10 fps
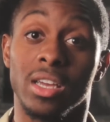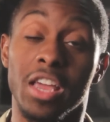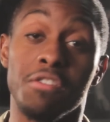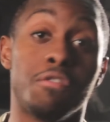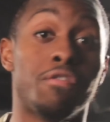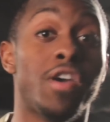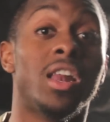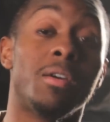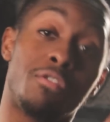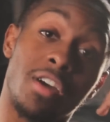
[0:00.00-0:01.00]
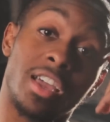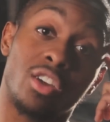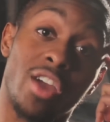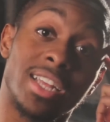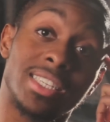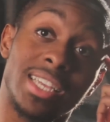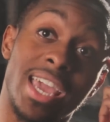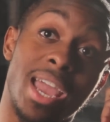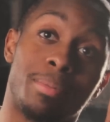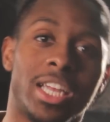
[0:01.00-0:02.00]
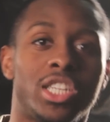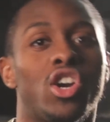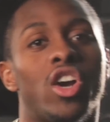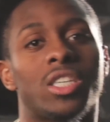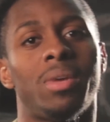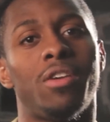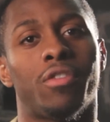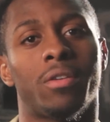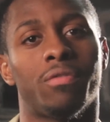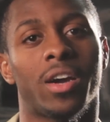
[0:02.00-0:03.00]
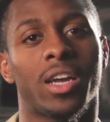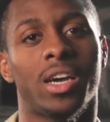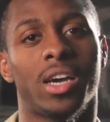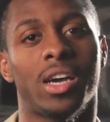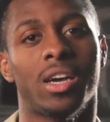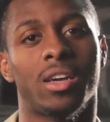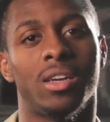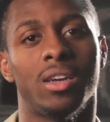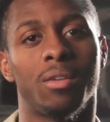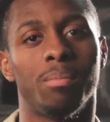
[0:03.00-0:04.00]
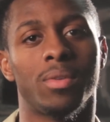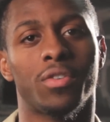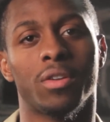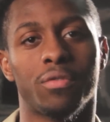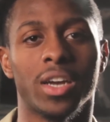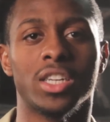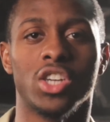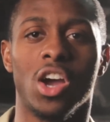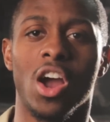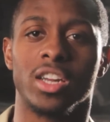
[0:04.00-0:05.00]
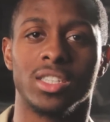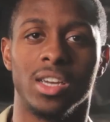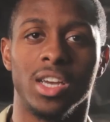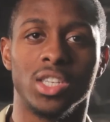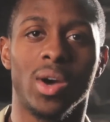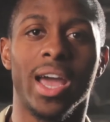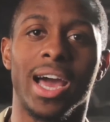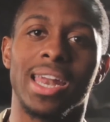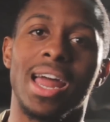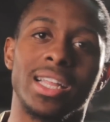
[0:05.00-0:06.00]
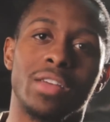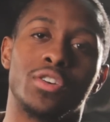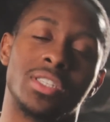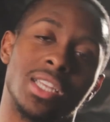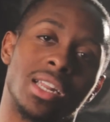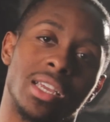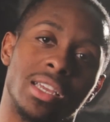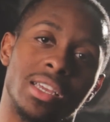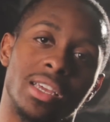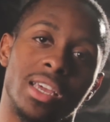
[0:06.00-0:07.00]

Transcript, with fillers: He fell and fucking cracked his head, but they charged me for the fucking uh for the fucking charge. For, so I got locked up for stealing.